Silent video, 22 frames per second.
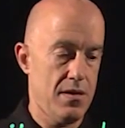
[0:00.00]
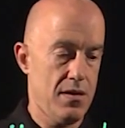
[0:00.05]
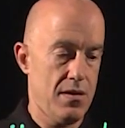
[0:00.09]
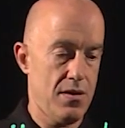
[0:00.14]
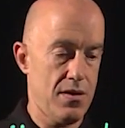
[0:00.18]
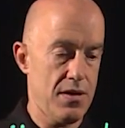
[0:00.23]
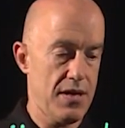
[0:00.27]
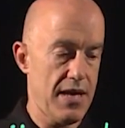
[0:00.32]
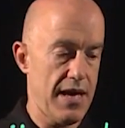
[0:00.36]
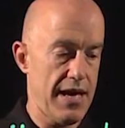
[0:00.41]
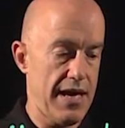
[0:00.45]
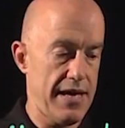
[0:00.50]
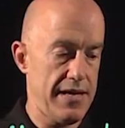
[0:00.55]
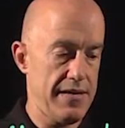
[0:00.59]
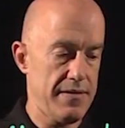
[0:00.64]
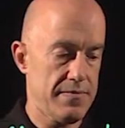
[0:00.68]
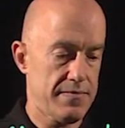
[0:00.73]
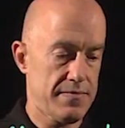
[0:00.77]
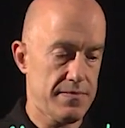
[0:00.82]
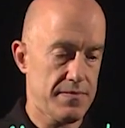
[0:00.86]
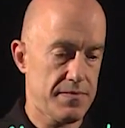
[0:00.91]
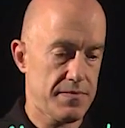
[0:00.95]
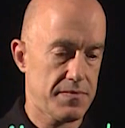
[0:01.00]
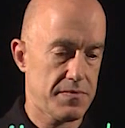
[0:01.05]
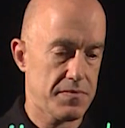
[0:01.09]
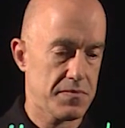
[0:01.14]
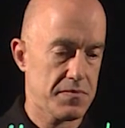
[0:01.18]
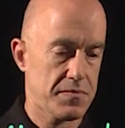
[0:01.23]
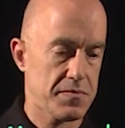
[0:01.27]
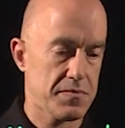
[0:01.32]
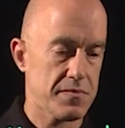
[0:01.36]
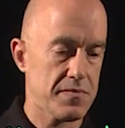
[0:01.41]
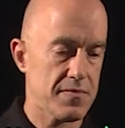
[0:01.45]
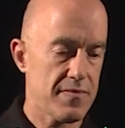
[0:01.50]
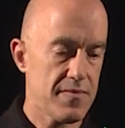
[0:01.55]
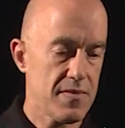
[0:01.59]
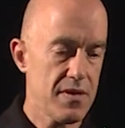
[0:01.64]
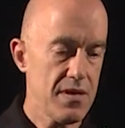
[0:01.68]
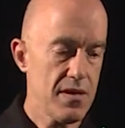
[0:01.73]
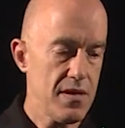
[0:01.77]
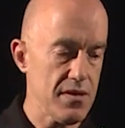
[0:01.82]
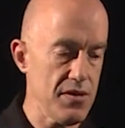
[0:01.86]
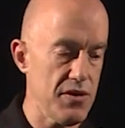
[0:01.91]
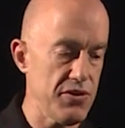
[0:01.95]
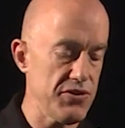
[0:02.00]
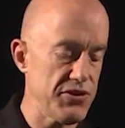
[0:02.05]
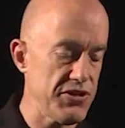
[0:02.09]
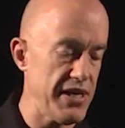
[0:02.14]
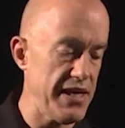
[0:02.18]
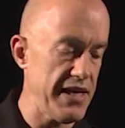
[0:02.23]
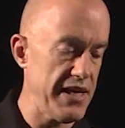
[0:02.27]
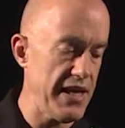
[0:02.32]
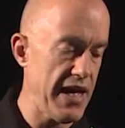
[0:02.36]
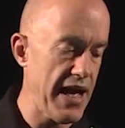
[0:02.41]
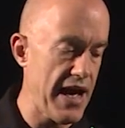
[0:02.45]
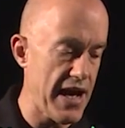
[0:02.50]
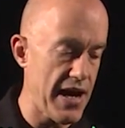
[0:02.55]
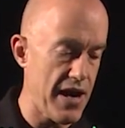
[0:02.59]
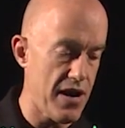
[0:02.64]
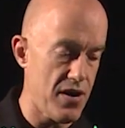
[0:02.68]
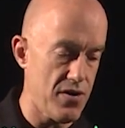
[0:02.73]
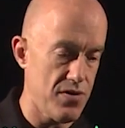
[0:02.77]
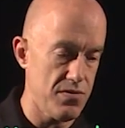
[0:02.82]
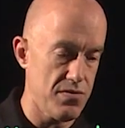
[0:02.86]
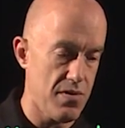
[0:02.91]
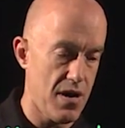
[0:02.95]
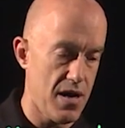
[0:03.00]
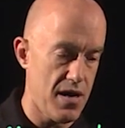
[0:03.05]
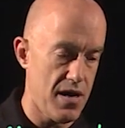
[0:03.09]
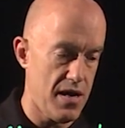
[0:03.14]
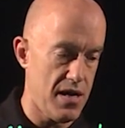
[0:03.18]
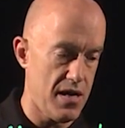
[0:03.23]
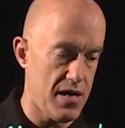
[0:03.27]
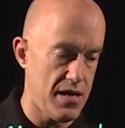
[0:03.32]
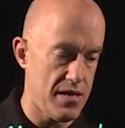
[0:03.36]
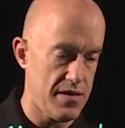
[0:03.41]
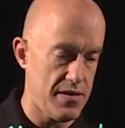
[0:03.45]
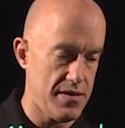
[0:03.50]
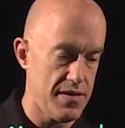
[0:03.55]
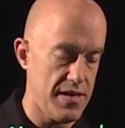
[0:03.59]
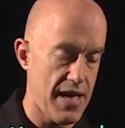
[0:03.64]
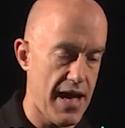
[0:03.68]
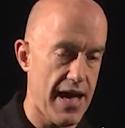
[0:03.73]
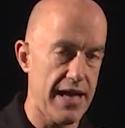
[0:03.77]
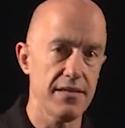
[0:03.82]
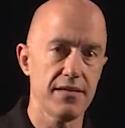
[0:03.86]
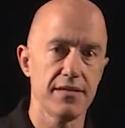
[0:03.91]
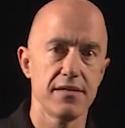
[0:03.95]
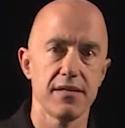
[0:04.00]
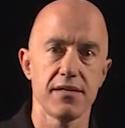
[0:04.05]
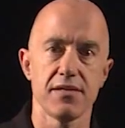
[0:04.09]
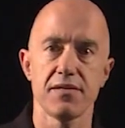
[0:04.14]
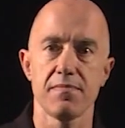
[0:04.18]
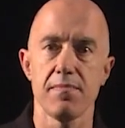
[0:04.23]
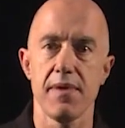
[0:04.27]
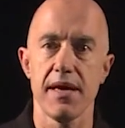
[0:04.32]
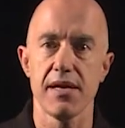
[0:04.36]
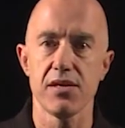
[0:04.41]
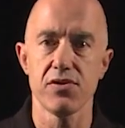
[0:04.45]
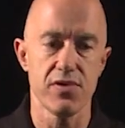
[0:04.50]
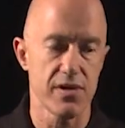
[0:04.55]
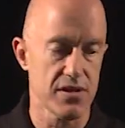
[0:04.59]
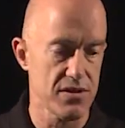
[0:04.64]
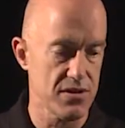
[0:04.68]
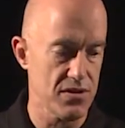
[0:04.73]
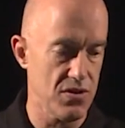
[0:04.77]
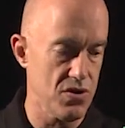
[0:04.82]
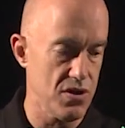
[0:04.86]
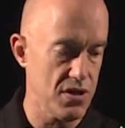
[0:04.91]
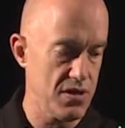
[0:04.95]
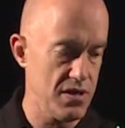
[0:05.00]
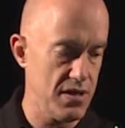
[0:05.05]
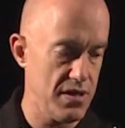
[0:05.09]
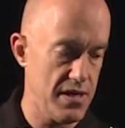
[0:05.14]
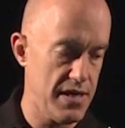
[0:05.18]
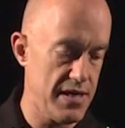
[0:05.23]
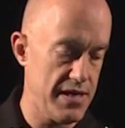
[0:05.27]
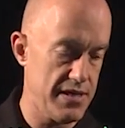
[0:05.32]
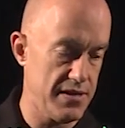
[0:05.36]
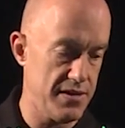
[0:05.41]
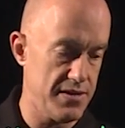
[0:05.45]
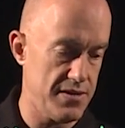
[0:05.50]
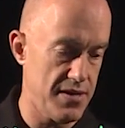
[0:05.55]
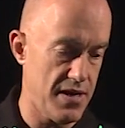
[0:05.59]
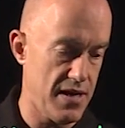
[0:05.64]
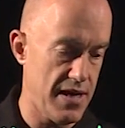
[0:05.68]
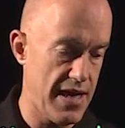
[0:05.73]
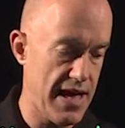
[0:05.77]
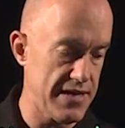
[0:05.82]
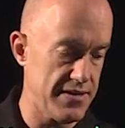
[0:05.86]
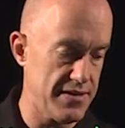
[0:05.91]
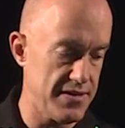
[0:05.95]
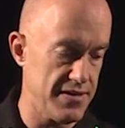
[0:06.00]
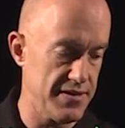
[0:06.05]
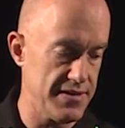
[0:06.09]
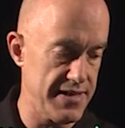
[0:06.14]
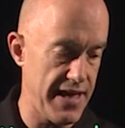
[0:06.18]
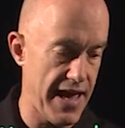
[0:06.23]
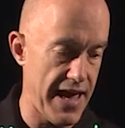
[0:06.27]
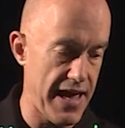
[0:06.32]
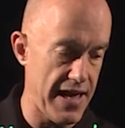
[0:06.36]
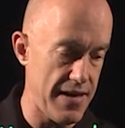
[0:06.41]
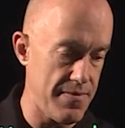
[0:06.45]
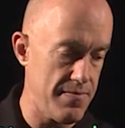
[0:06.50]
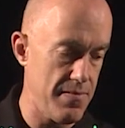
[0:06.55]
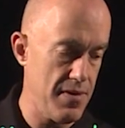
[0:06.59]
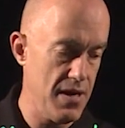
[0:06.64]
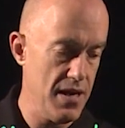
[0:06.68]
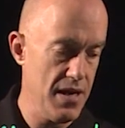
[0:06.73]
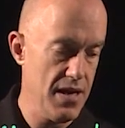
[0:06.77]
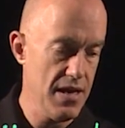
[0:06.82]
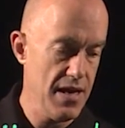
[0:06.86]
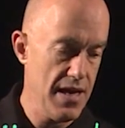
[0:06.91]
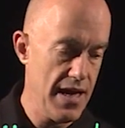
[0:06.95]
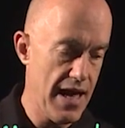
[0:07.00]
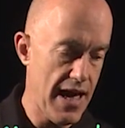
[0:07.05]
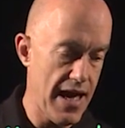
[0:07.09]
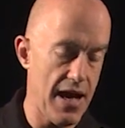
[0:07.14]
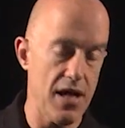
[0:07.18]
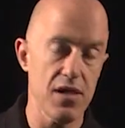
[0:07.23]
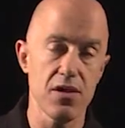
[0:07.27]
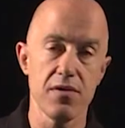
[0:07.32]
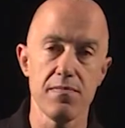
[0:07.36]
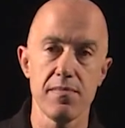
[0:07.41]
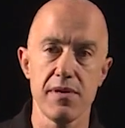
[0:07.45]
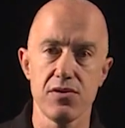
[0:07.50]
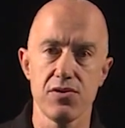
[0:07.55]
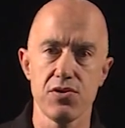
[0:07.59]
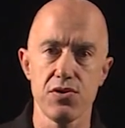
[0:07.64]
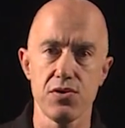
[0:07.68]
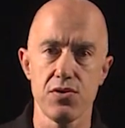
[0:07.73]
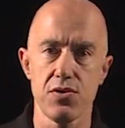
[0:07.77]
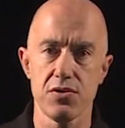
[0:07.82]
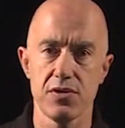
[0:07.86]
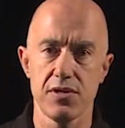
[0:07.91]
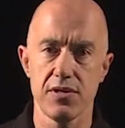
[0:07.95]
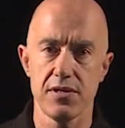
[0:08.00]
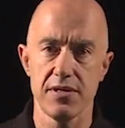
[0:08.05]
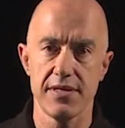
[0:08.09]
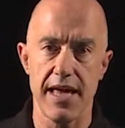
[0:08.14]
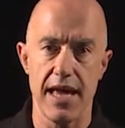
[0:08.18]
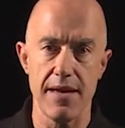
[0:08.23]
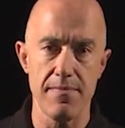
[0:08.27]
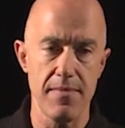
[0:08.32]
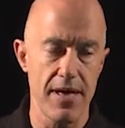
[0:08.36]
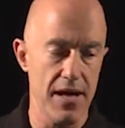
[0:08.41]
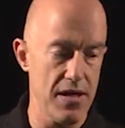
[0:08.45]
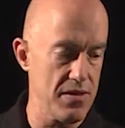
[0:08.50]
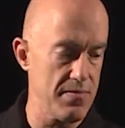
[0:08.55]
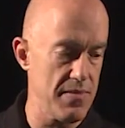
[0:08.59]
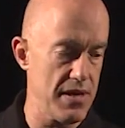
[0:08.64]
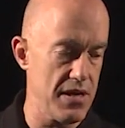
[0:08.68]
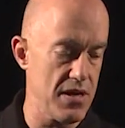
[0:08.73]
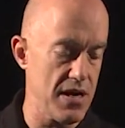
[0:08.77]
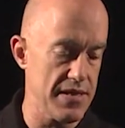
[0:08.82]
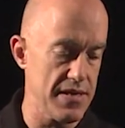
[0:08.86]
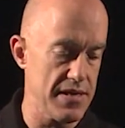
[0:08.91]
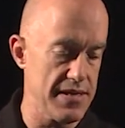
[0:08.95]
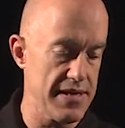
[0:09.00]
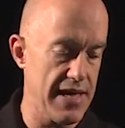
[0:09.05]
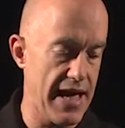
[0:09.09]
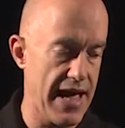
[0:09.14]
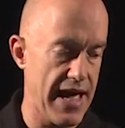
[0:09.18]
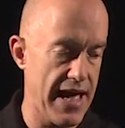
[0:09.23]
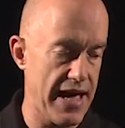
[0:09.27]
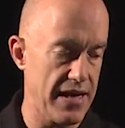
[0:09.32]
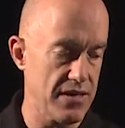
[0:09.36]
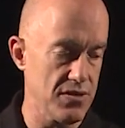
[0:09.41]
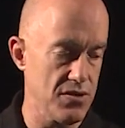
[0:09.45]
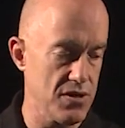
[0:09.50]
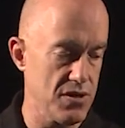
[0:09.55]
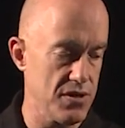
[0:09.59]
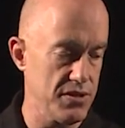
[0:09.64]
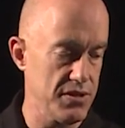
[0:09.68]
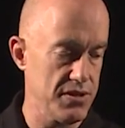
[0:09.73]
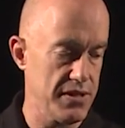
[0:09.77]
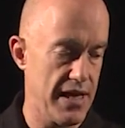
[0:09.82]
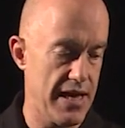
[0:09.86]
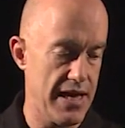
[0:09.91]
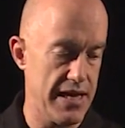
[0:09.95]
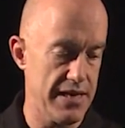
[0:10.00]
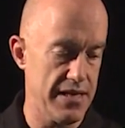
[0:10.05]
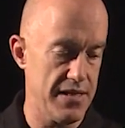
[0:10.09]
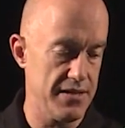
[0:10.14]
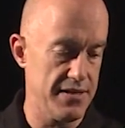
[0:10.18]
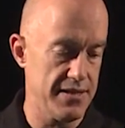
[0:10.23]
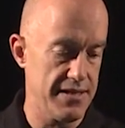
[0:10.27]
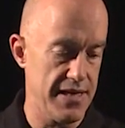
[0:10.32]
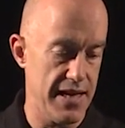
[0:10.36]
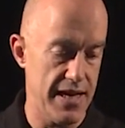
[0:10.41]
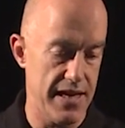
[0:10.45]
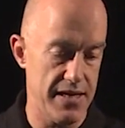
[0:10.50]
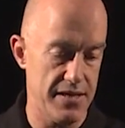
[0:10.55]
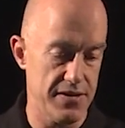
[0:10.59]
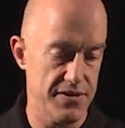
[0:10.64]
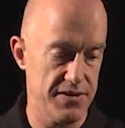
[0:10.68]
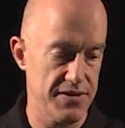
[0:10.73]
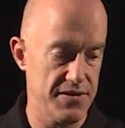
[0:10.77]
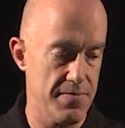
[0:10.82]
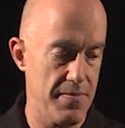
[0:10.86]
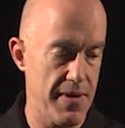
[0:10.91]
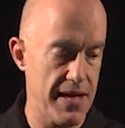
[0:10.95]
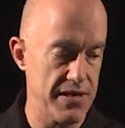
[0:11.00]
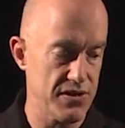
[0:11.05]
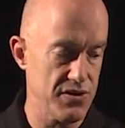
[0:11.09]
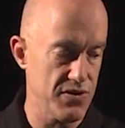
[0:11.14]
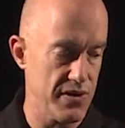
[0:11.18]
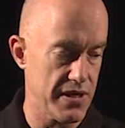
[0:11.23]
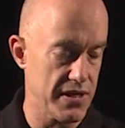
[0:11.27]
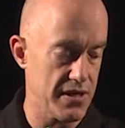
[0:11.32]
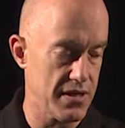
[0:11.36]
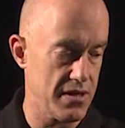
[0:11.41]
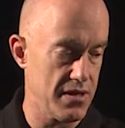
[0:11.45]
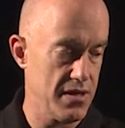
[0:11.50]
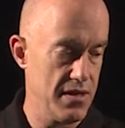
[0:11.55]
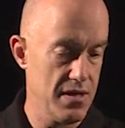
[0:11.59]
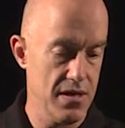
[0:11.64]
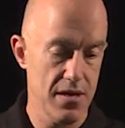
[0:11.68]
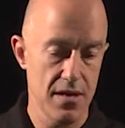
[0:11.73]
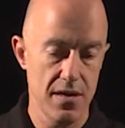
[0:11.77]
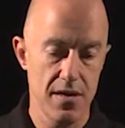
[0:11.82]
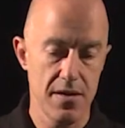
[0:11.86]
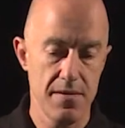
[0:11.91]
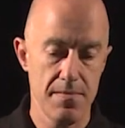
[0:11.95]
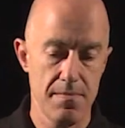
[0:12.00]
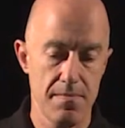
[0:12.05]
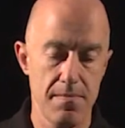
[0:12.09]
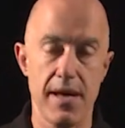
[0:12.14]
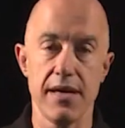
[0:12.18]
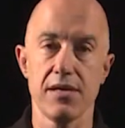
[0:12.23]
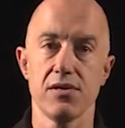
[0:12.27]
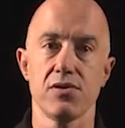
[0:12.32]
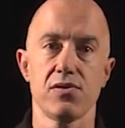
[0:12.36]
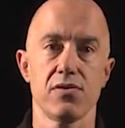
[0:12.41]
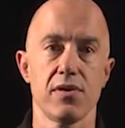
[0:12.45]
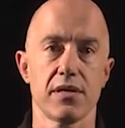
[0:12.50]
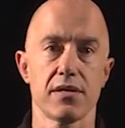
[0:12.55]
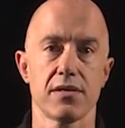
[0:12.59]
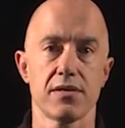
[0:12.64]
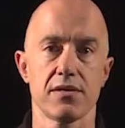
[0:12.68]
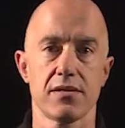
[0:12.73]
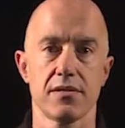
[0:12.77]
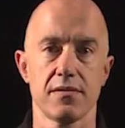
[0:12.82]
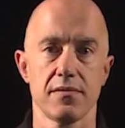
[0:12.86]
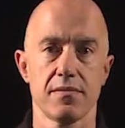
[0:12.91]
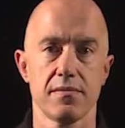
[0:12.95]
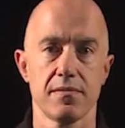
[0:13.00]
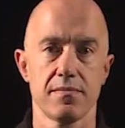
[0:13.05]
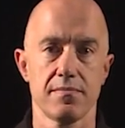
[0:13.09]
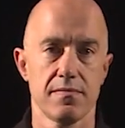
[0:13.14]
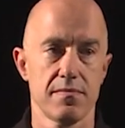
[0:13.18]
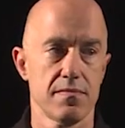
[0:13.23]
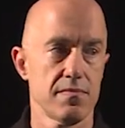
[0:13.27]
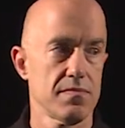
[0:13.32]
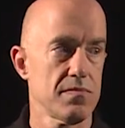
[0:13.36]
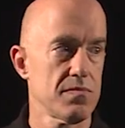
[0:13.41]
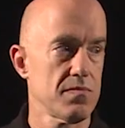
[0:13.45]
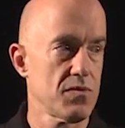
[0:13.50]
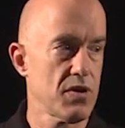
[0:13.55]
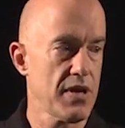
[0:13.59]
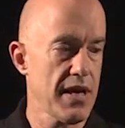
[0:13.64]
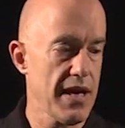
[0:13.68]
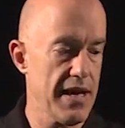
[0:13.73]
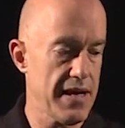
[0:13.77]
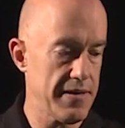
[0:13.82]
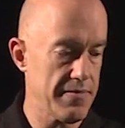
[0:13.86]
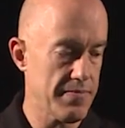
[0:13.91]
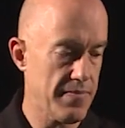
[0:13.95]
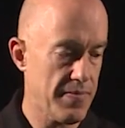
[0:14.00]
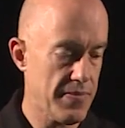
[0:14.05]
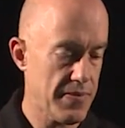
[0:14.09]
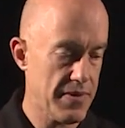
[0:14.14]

Okay, you see how nice this matrix look. It has the same element, same element on the diagonals, and it's a symmetric matrix. Okay,